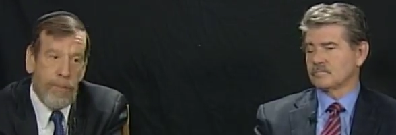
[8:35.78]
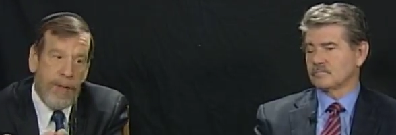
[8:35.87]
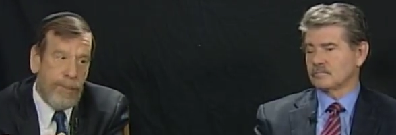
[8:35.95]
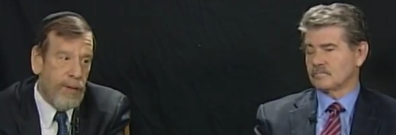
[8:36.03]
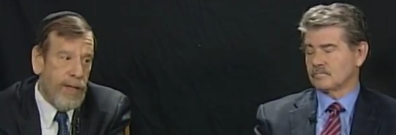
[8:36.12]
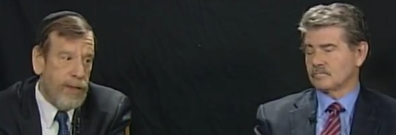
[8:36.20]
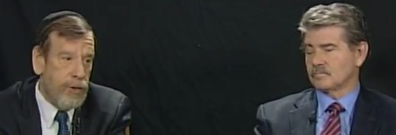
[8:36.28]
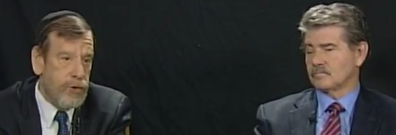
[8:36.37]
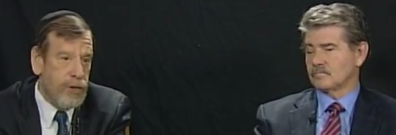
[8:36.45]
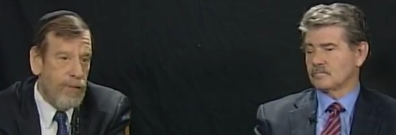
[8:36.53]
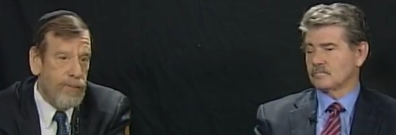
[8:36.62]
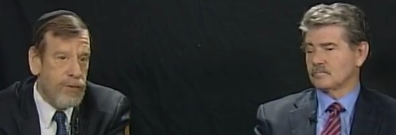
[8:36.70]
Speaker 1: people like
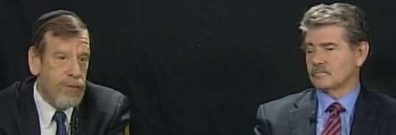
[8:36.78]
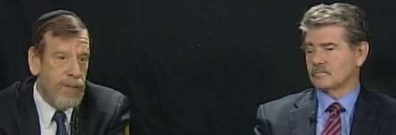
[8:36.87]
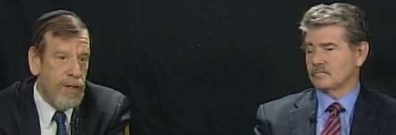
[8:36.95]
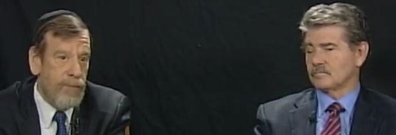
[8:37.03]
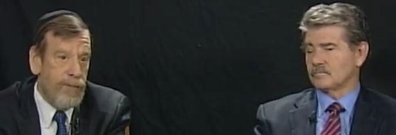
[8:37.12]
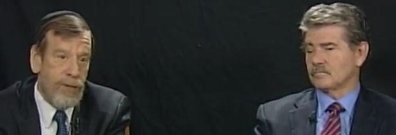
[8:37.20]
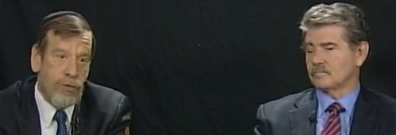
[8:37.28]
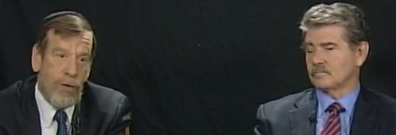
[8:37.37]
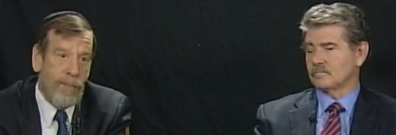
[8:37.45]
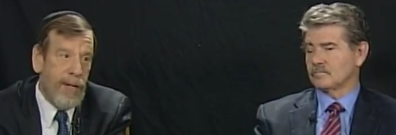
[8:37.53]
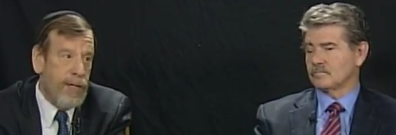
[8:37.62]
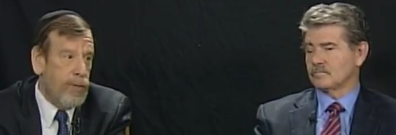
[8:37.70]
yourself, as a matter of fact,
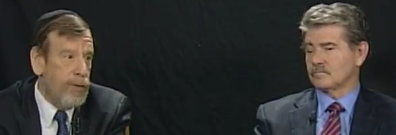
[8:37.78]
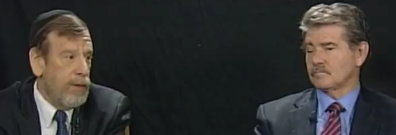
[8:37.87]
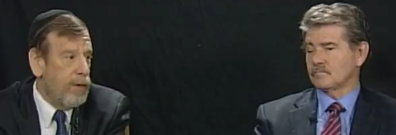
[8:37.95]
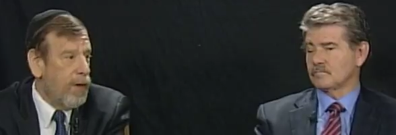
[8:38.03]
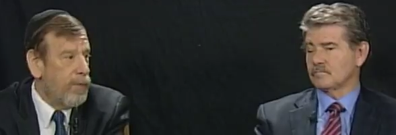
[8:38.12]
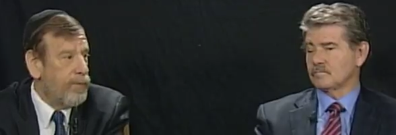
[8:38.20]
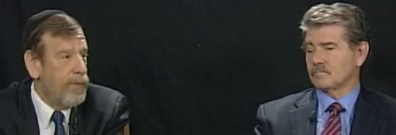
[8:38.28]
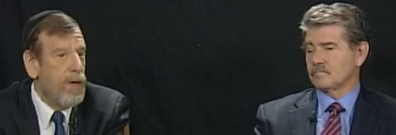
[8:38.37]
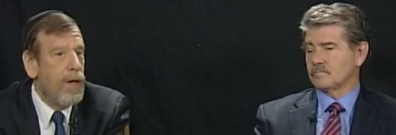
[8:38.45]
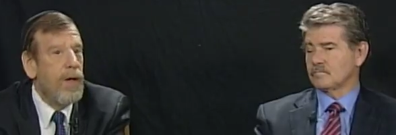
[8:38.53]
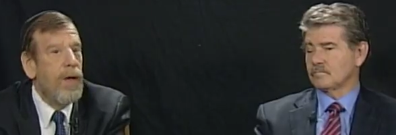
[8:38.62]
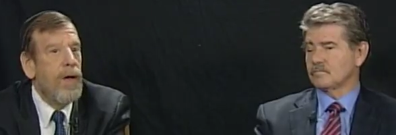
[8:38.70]
or Mike Kreloff.
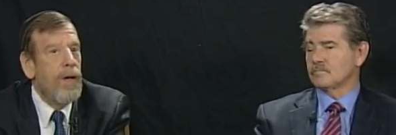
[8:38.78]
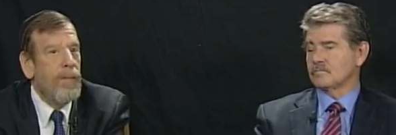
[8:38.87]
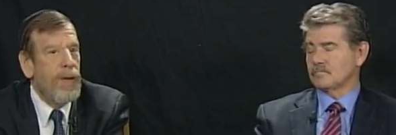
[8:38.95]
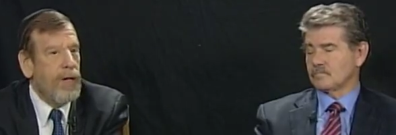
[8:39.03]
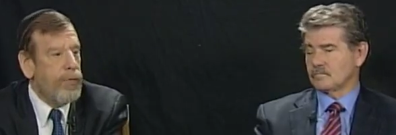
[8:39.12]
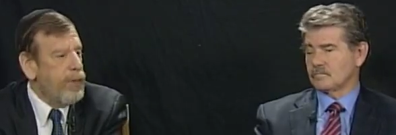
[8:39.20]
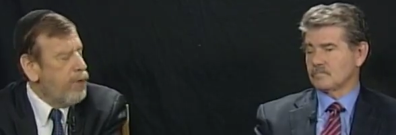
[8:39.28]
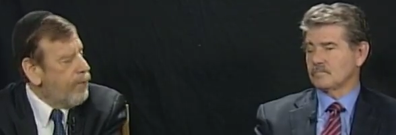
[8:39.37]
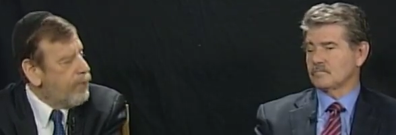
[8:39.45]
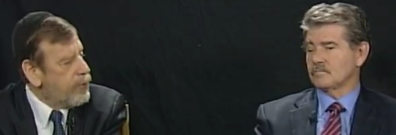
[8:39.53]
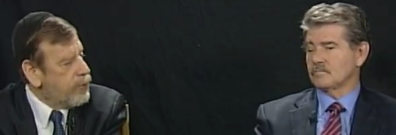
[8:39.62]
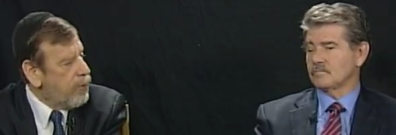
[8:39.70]
Mike
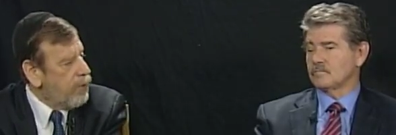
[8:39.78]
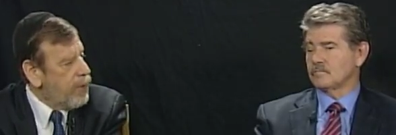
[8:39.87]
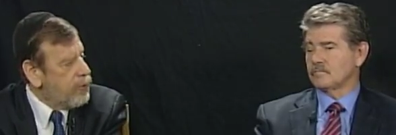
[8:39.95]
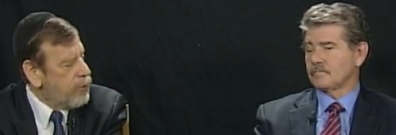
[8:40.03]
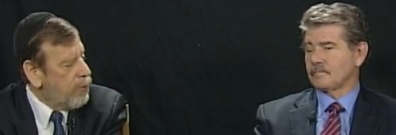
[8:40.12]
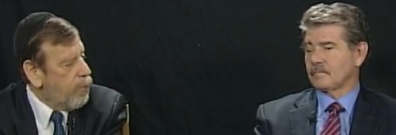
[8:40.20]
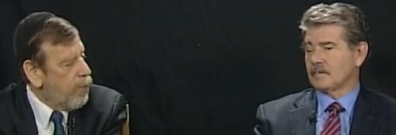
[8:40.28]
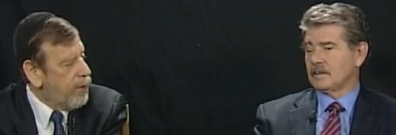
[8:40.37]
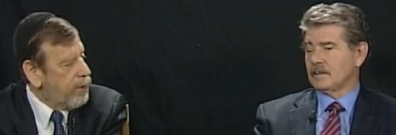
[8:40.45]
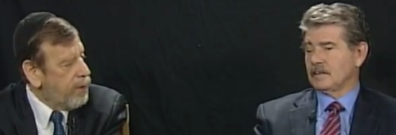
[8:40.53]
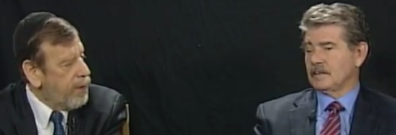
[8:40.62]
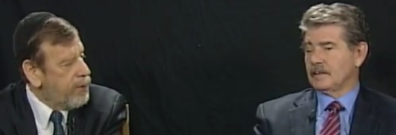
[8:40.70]
Wheelup is a is a
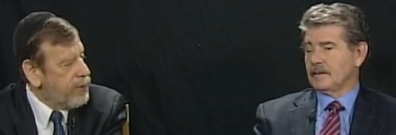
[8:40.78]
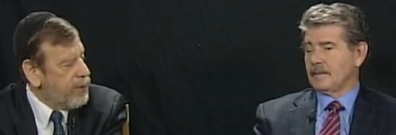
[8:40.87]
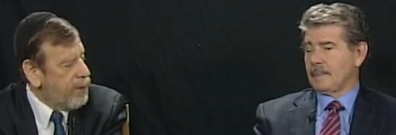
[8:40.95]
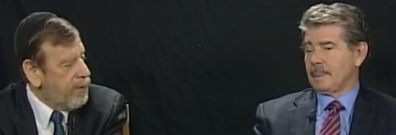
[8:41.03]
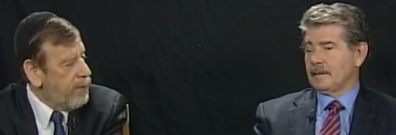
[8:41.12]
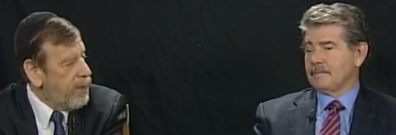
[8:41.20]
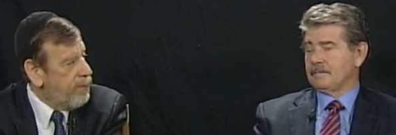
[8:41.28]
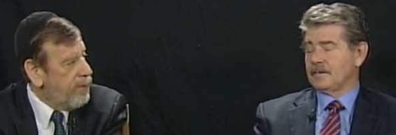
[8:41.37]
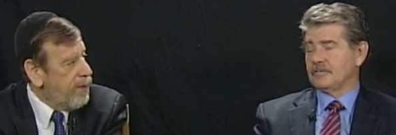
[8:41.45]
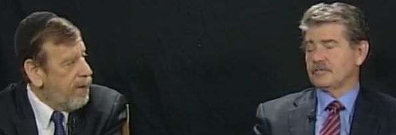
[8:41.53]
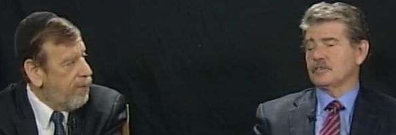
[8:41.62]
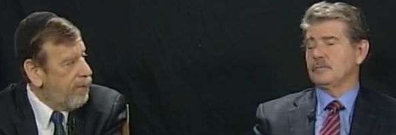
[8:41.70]
ward is a committeeman.
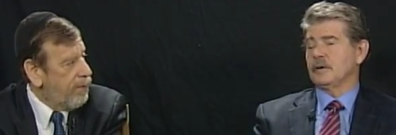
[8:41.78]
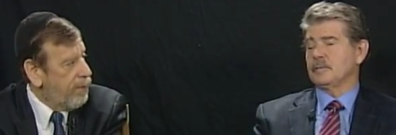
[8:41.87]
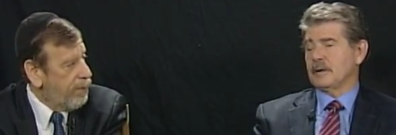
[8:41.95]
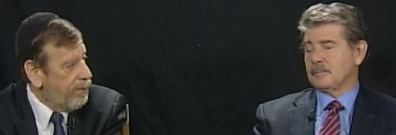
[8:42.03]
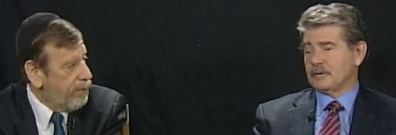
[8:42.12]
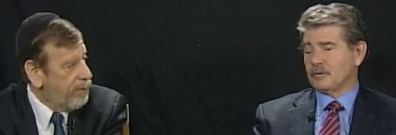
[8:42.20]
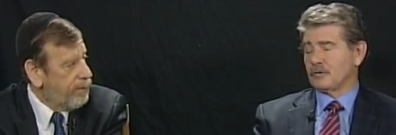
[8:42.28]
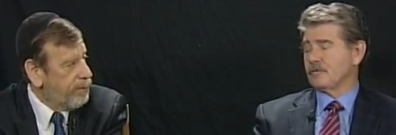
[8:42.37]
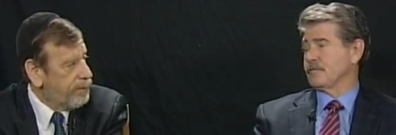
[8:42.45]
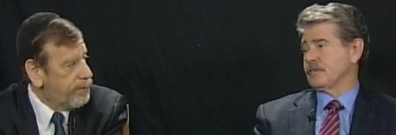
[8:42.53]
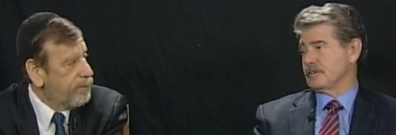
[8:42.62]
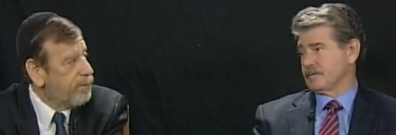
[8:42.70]
He's now. a
Speaker 2: committeeman up in
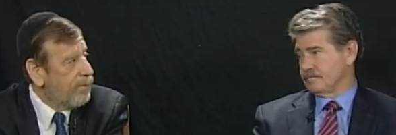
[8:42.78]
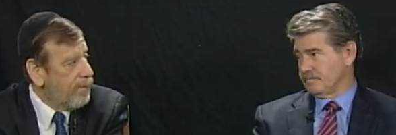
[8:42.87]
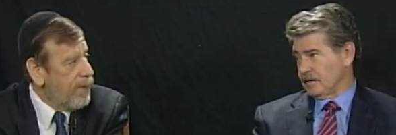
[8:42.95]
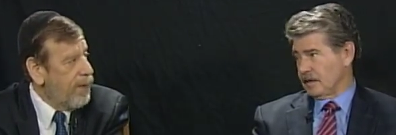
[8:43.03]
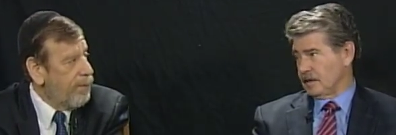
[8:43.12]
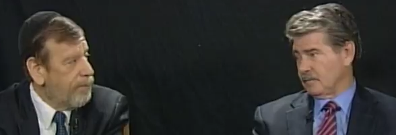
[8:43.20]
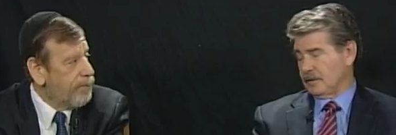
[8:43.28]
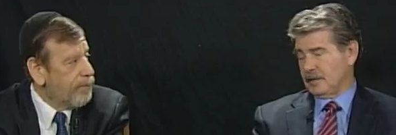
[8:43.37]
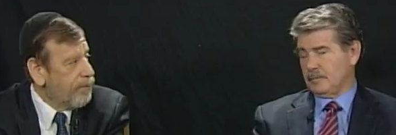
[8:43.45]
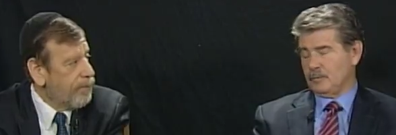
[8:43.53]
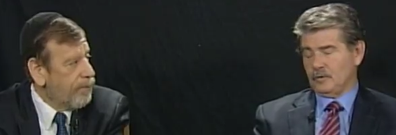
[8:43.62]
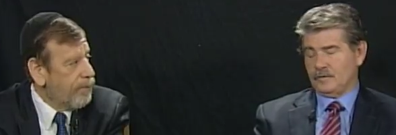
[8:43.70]
Northfield. Yeah. Uh, when
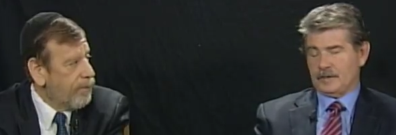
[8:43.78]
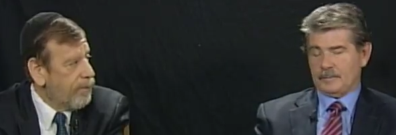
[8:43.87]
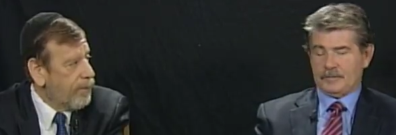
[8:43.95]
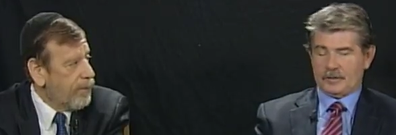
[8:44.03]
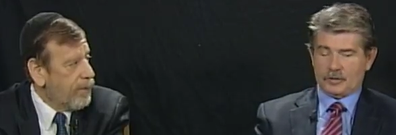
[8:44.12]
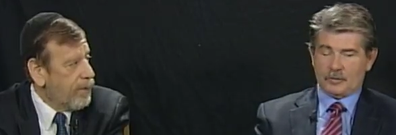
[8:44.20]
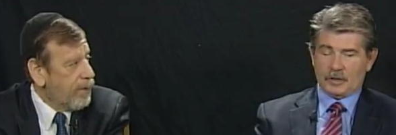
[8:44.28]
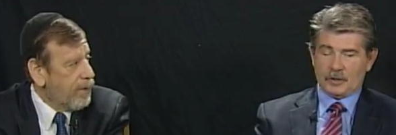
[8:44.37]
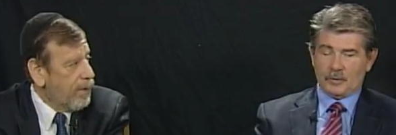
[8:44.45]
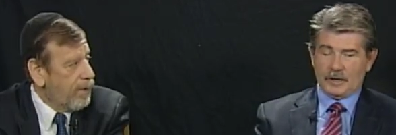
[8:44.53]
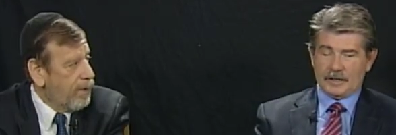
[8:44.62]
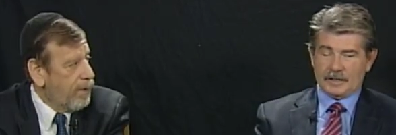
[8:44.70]
he moved up there quite a
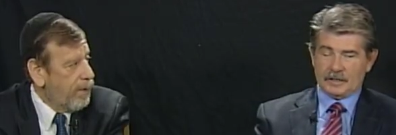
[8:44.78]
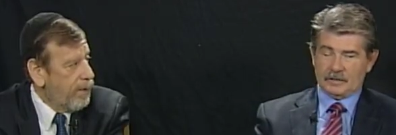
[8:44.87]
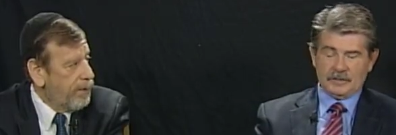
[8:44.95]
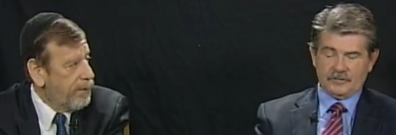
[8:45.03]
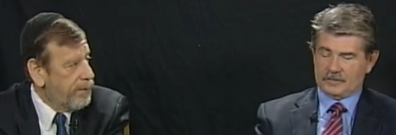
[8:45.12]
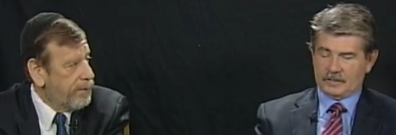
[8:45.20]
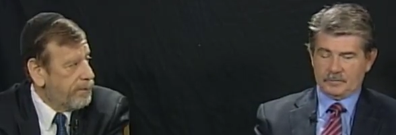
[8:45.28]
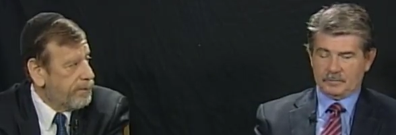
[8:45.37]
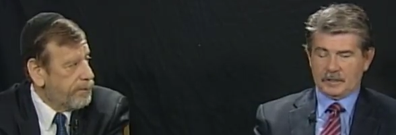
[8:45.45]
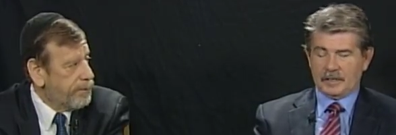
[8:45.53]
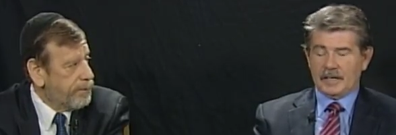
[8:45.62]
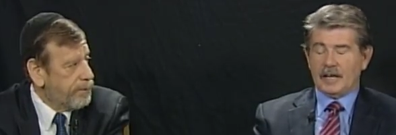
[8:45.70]
while ago, he's
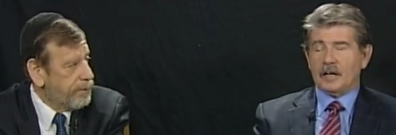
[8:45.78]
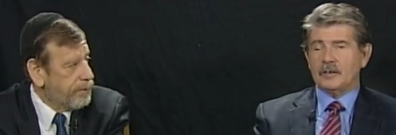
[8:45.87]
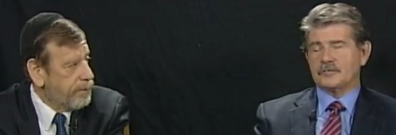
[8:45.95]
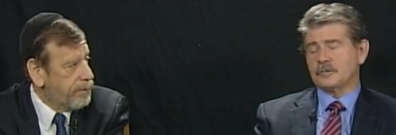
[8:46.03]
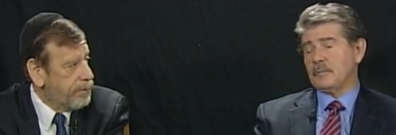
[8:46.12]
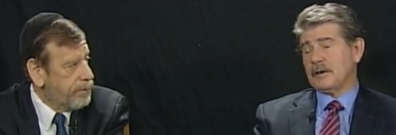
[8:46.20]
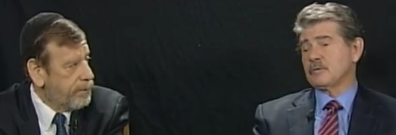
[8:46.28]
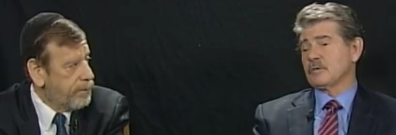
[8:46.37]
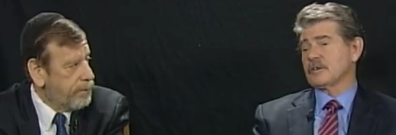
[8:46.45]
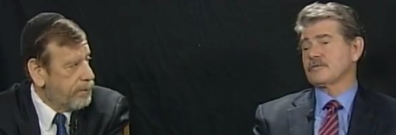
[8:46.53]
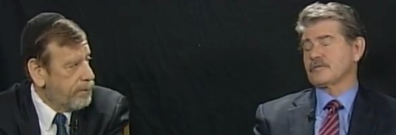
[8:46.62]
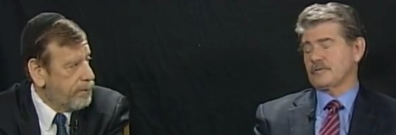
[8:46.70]
also Mike
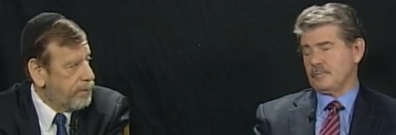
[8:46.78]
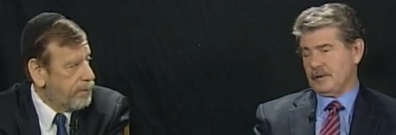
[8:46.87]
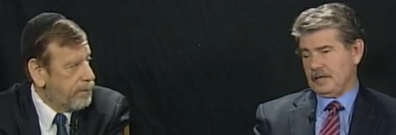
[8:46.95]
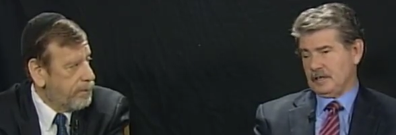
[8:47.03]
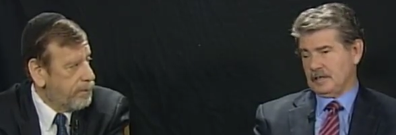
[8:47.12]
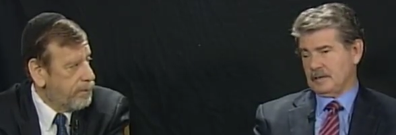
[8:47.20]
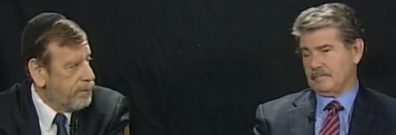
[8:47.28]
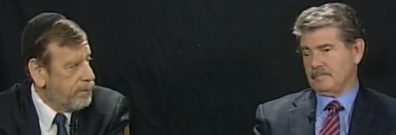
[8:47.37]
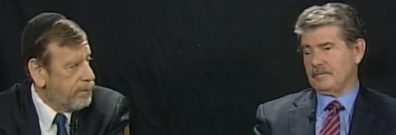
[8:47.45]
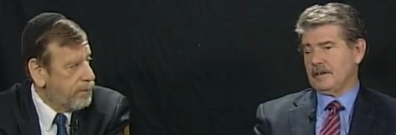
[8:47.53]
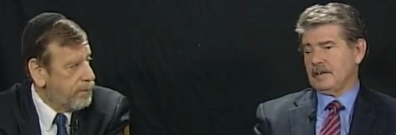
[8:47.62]
works for me. Um,